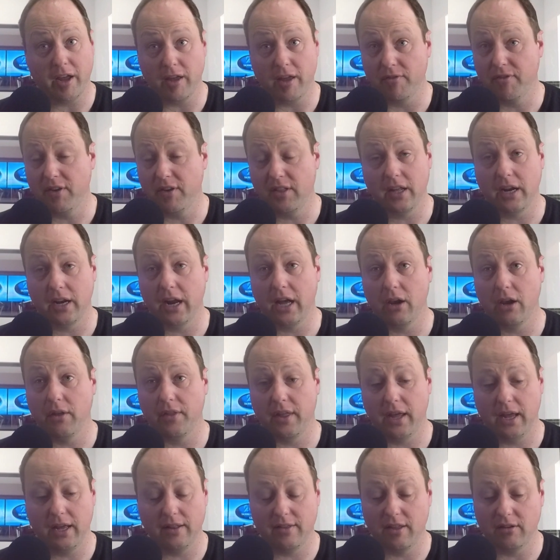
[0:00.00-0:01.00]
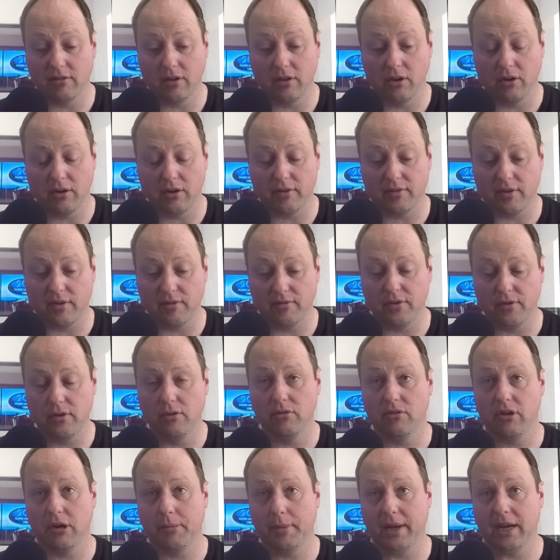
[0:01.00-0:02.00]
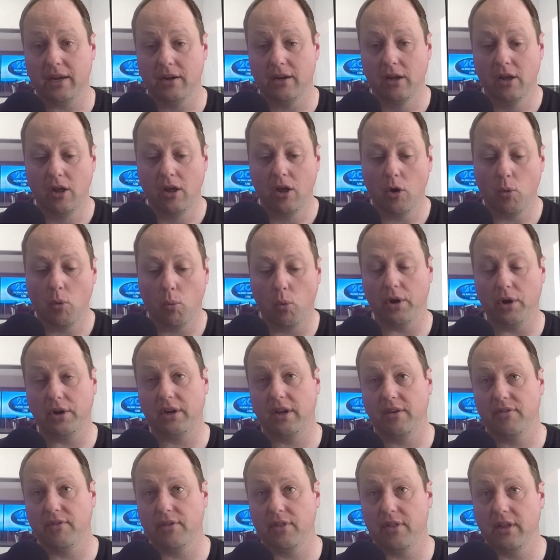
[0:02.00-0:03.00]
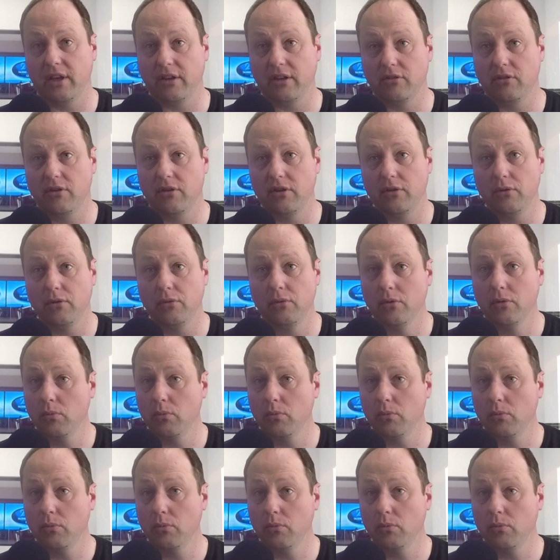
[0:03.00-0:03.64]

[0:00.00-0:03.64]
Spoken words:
you've hit the nail on the head. There's a lot of confusion about what different things do.